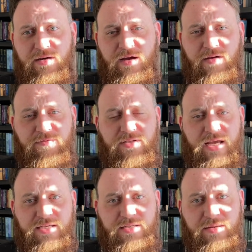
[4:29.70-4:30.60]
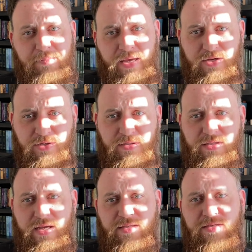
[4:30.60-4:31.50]
of testing patience.
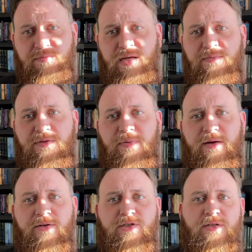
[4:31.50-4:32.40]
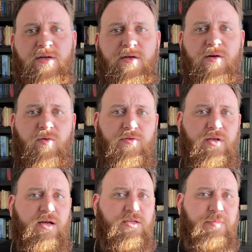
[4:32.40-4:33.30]
And sometimes parents,
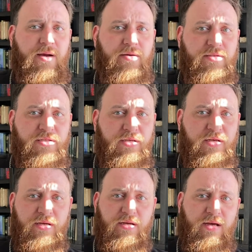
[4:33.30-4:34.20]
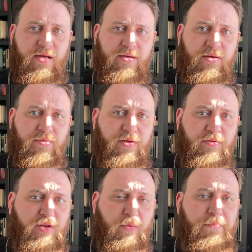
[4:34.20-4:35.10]
Orthodox parents,
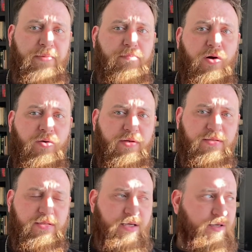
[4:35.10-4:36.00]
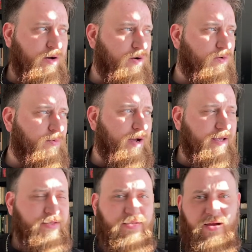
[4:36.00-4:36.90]
they'll bemoan and say, "Oh, why
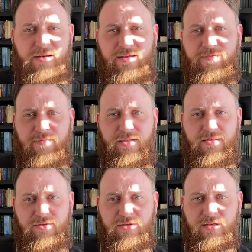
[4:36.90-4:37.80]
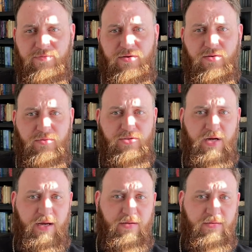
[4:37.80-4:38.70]
has God given me such a difficult
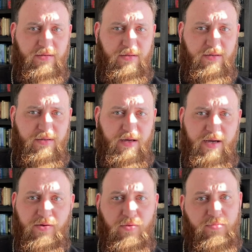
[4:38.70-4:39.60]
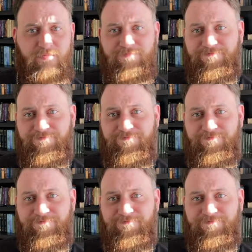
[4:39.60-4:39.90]
child?" I know,